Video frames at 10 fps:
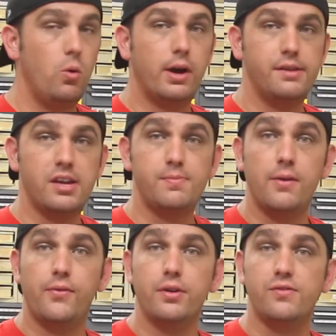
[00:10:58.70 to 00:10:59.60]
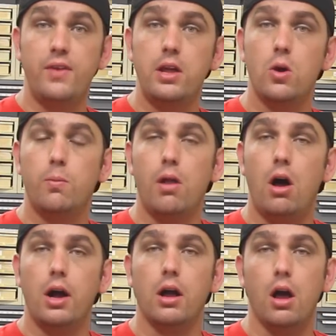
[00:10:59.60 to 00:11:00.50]
Well guys, that's my first video
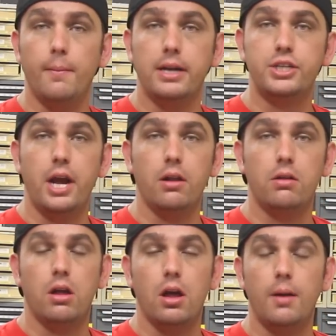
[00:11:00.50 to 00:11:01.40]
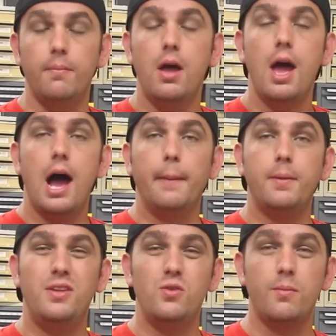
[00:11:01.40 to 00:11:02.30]
blog on my channel. I'm
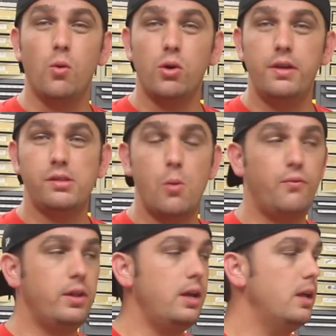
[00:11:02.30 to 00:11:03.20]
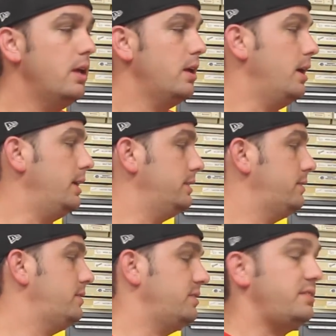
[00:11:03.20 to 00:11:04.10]
gonna be doing more of these, hopefully.
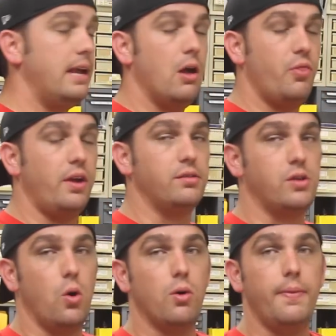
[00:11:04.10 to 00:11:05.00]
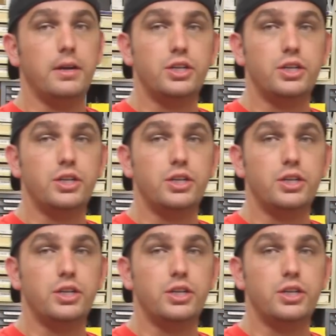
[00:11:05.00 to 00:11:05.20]
Just seeing how things go around the